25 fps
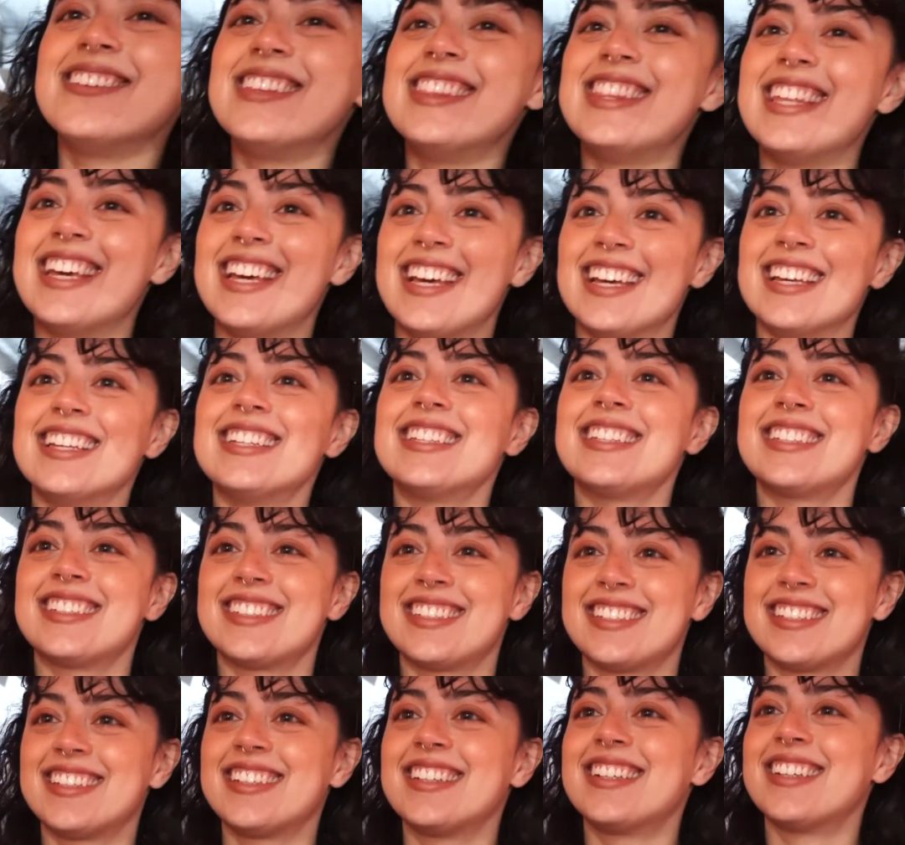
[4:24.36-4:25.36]
in
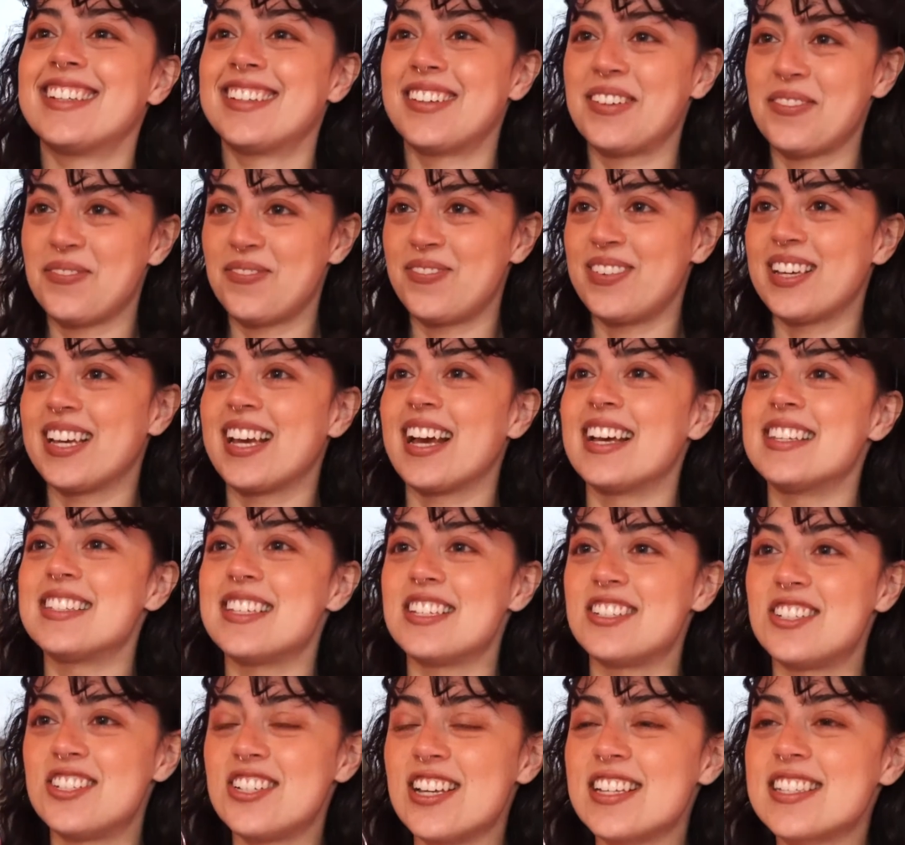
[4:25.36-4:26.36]
this. Yeah. Because
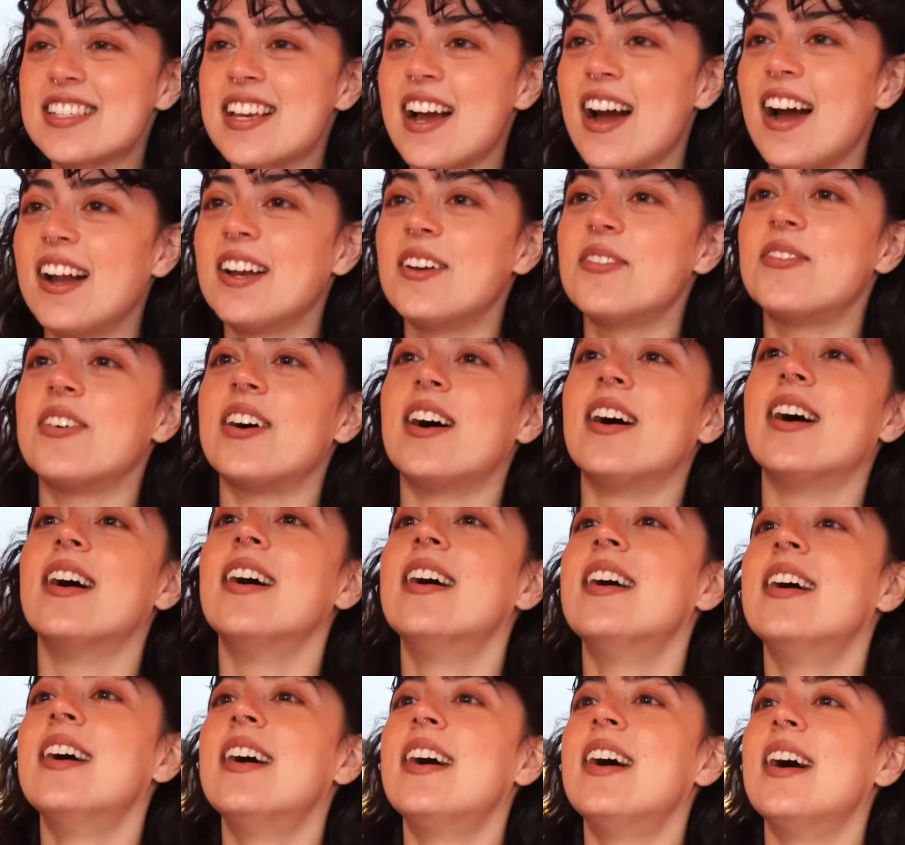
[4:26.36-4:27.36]
it's just kind of
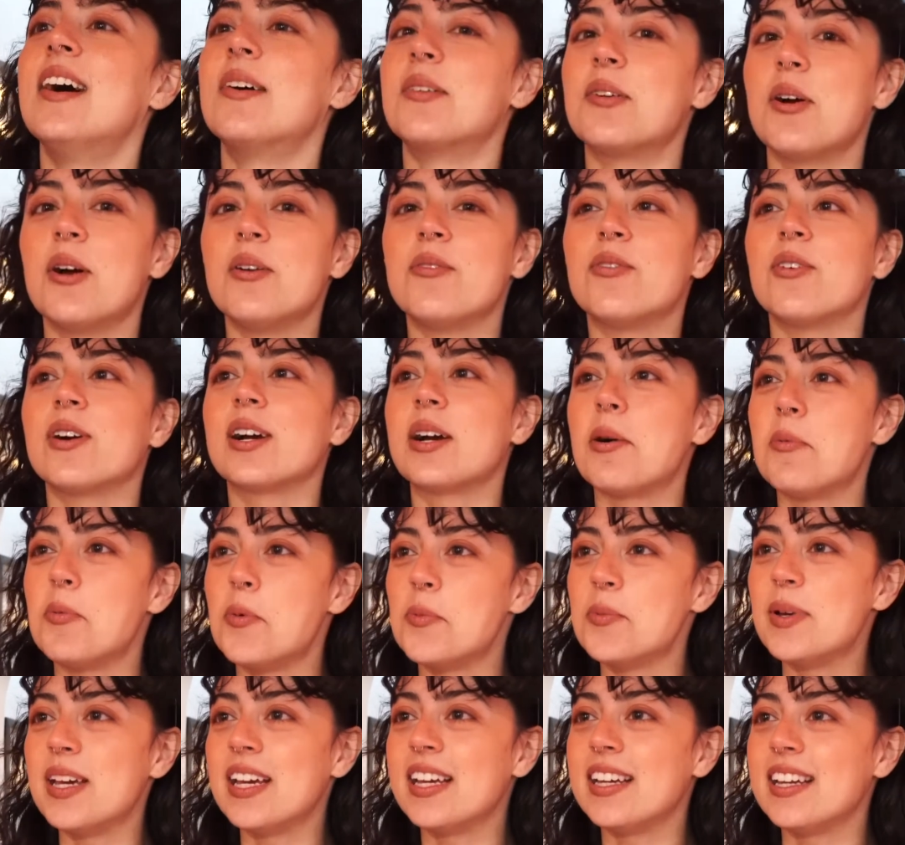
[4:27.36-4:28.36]
a, I'm going for a couple
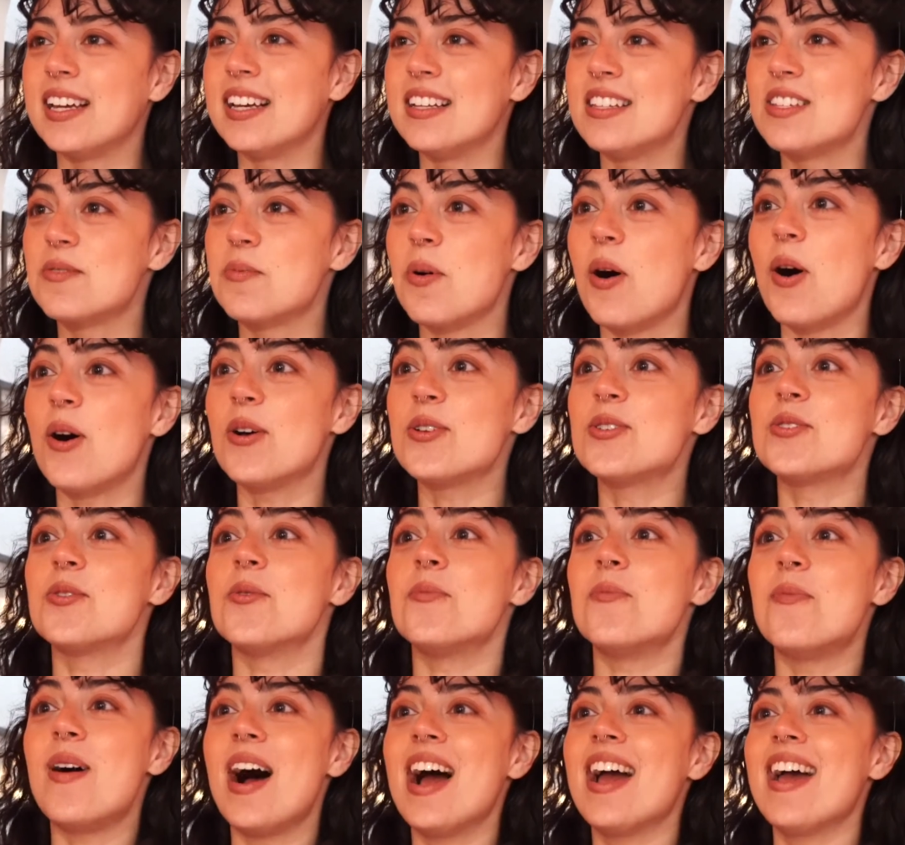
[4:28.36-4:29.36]
meetings, but also
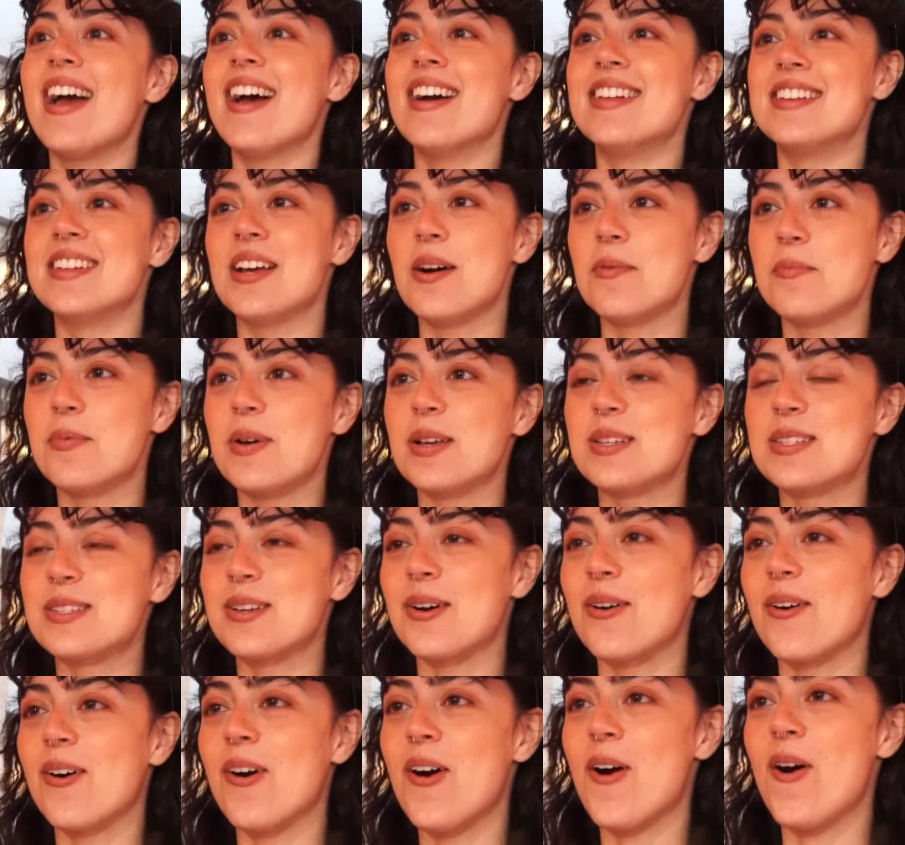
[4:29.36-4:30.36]
might end up at
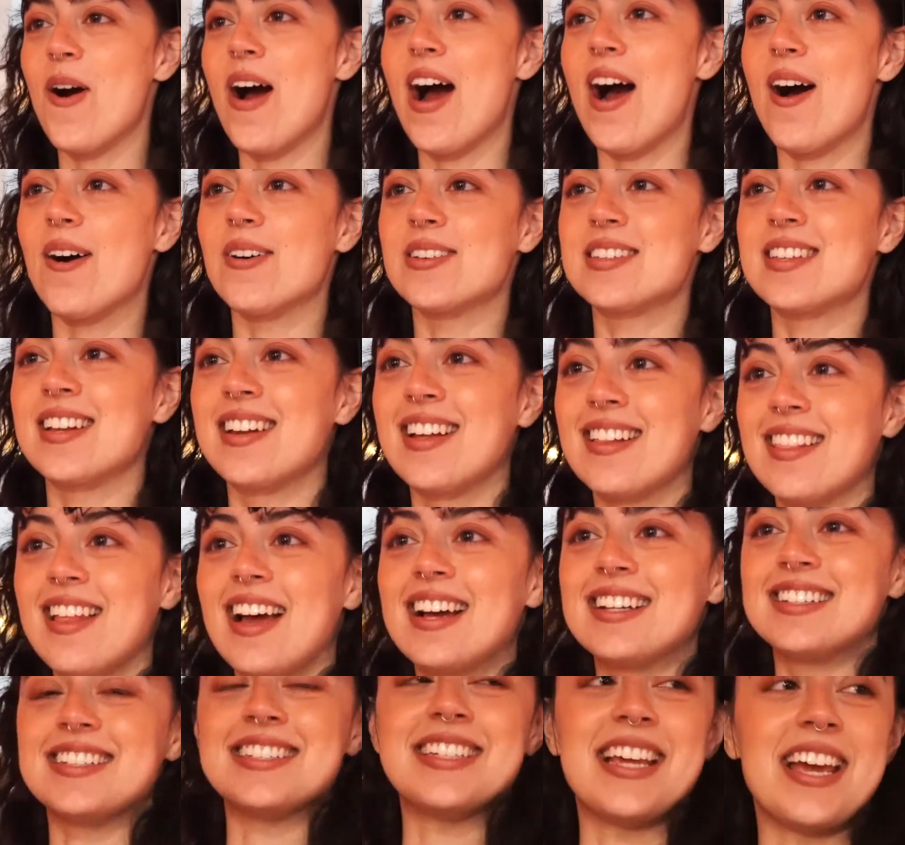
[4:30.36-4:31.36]
Soho House, and I'd like to